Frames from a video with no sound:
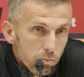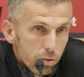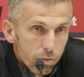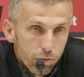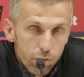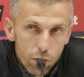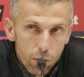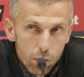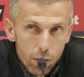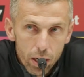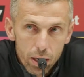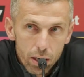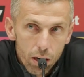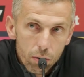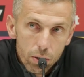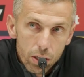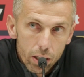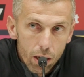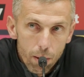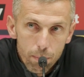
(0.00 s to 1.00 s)
A few day,
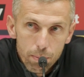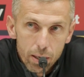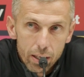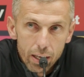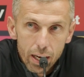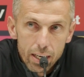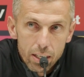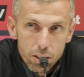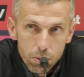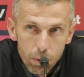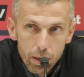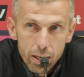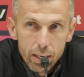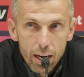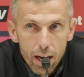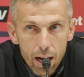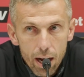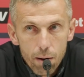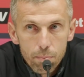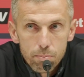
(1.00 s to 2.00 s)
only a couple of days away
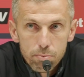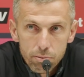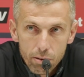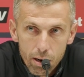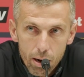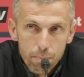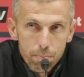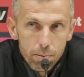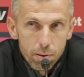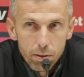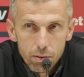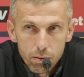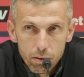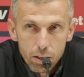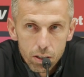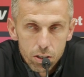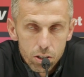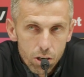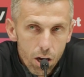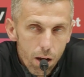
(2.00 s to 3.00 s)
now. Prep and
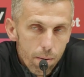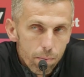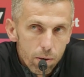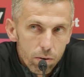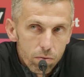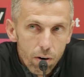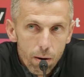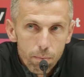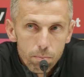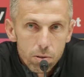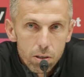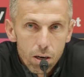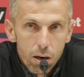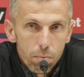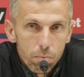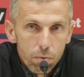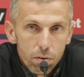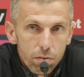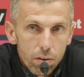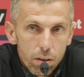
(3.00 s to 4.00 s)
excitement ramps
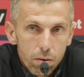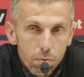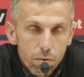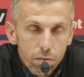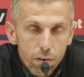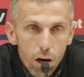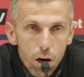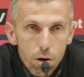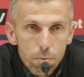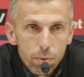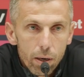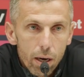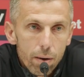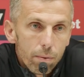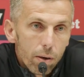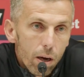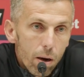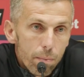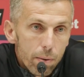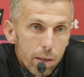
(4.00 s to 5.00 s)
up with a with a home
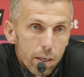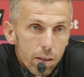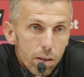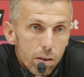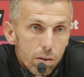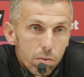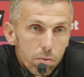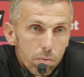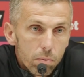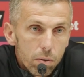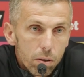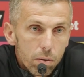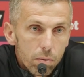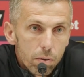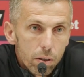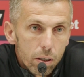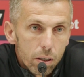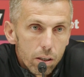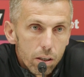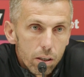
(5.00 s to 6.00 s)
game coming that we,
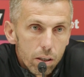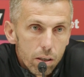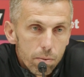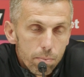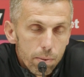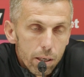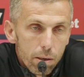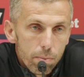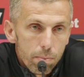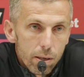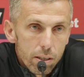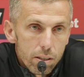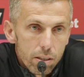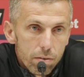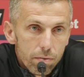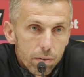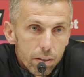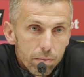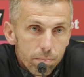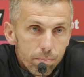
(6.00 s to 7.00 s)
we're going to be
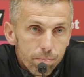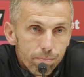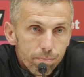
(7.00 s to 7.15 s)
competitive in.